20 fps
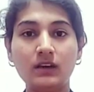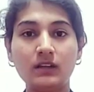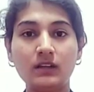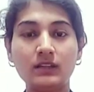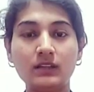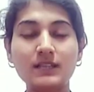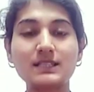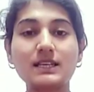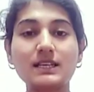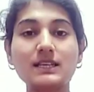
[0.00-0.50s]

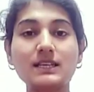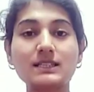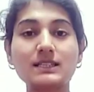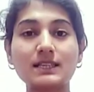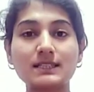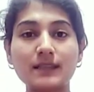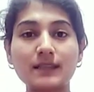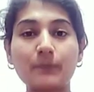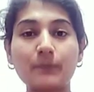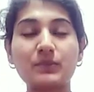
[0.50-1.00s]
This is
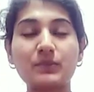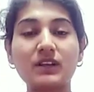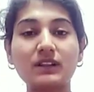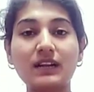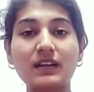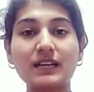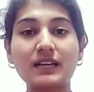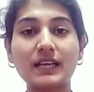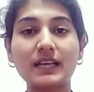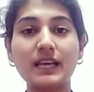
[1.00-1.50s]
something
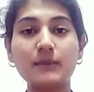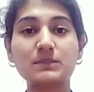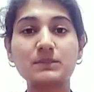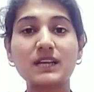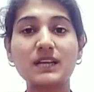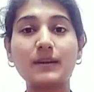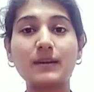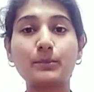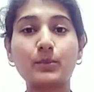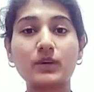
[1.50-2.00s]
that aims
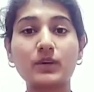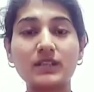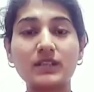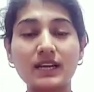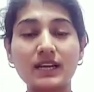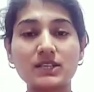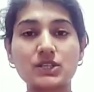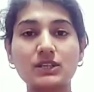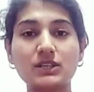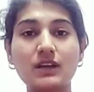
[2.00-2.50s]
at
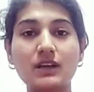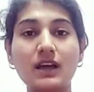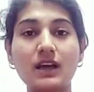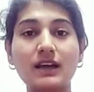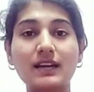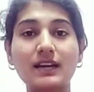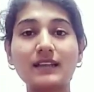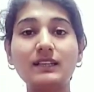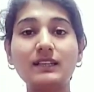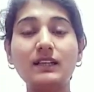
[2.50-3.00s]
protection
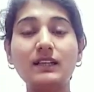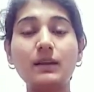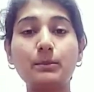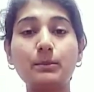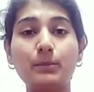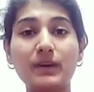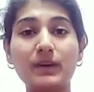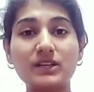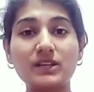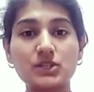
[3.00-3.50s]
rather than
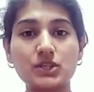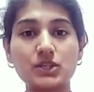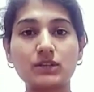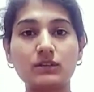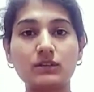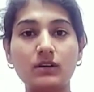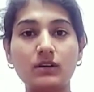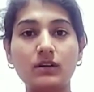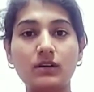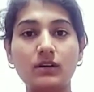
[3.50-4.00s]

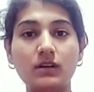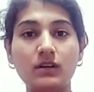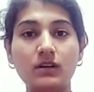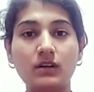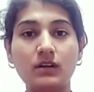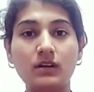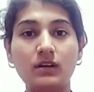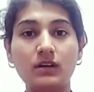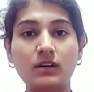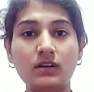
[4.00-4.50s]
punishing
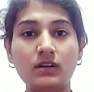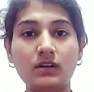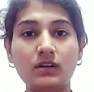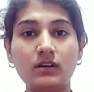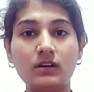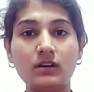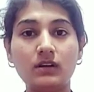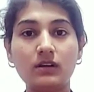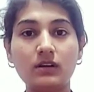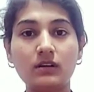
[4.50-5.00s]

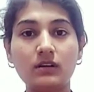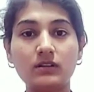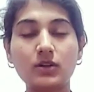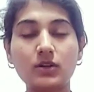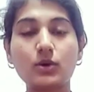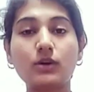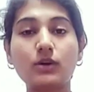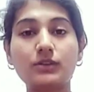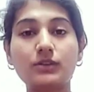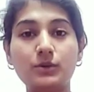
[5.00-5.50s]
the
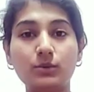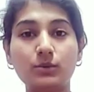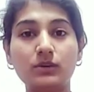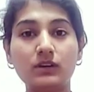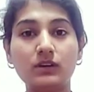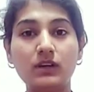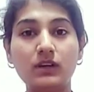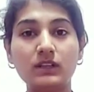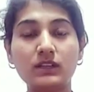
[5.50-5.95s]
wrongdoer.